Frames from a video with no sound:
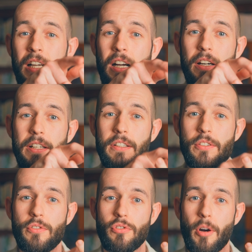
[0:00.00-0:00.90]
I
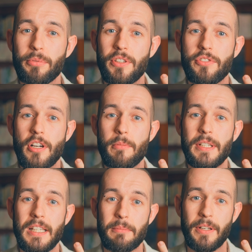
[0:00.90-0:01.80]
dropped the
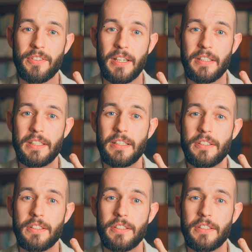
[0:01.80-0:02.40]
German in my second year.